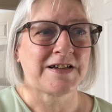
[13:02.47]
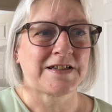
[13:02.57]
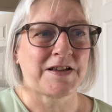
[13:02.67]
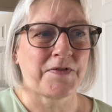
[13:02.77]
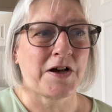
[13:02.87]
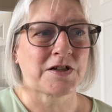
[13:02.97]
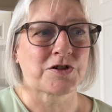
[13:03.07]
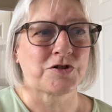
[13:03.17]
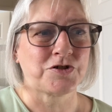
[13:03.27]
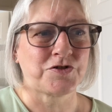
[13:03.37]
never
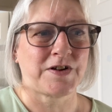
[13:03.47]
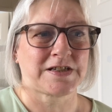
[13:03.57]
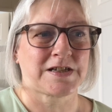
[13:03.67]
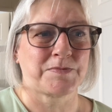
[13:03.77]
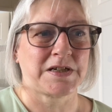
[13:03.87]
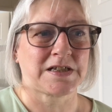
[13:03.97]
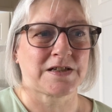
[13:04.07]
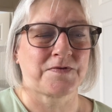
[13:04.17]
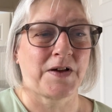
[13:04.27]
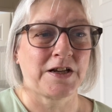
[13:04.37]
to underestimate
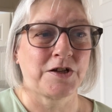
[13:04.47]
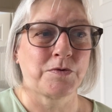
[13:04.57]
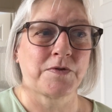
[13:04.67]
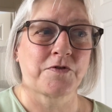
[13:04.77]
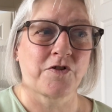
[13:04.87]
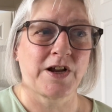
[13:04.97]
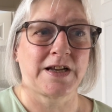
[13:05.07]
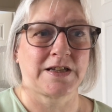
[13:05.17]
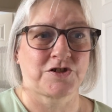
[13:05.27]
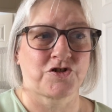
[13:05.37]
the value of great
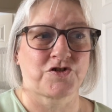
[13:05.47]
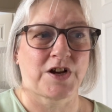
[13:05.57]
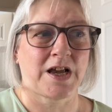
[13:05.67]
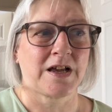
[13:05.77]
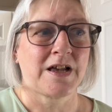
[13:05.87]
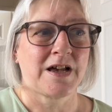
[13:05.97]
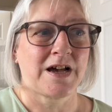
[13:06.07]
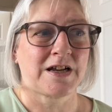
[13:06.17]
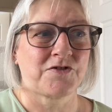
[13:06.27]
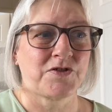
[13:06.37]
literature
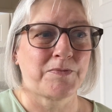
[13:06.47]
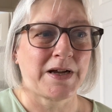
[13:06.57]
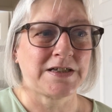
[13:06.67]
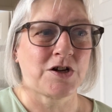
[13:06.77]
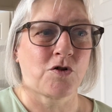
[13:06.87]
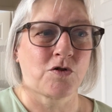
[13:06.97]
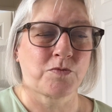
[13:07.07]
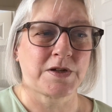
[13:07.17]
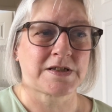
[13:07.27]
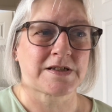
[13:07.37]
and a reminder
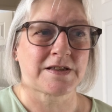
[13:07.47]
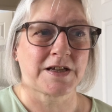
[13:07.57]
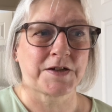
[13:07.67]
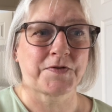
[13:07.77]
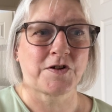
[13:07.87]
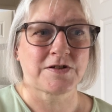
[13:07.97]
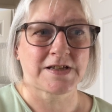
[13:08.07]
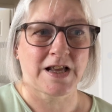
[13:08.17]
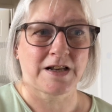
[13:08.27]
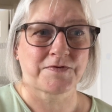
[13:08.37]
always to think for
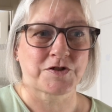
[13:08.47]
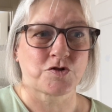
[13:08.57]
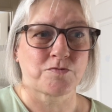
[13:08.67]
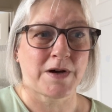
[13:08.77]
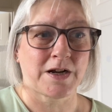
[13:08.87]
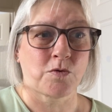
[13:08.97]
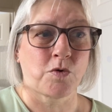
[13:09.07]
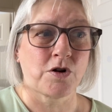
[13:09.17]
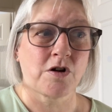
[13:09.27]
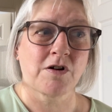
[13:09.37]
ourselves no matter
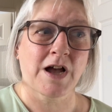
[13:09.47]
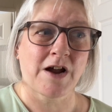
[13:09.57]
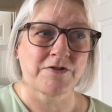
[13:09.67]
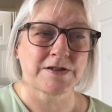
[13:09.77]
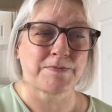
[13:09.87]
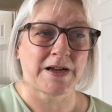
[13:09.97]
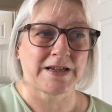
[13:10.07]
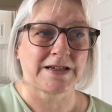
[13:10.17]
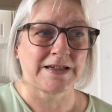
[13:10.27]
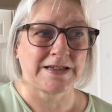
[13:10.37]
what our
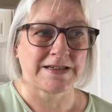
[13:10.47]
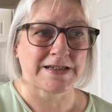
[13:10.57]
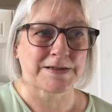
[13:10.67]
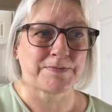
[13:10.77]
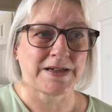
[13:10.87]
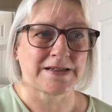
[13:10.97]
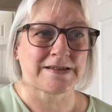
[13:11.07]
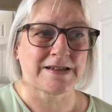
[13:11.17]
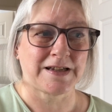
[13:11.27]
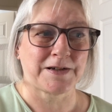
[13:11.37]
charismatic leaders might
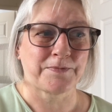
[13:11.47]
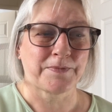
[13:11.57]
say.